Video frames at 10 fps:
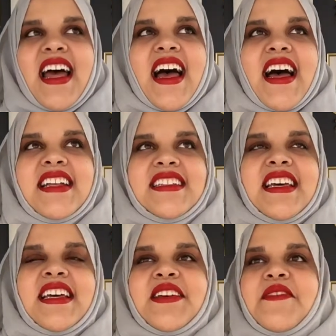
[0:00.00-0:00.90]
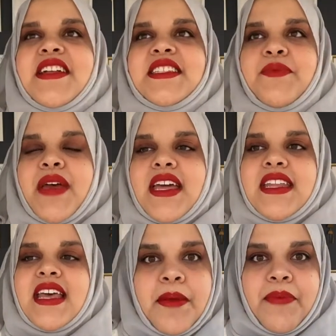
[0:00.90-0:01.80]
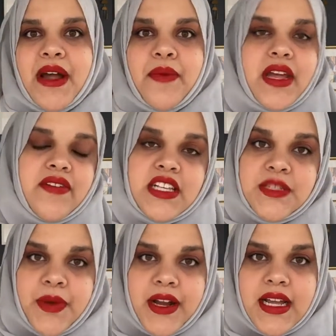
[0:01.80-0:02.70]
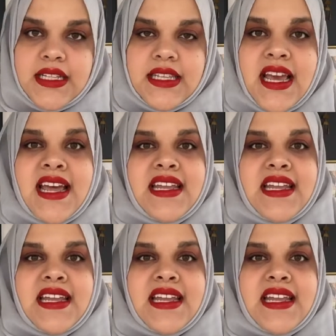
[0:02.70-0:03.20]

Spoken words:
and it's been by way of experience.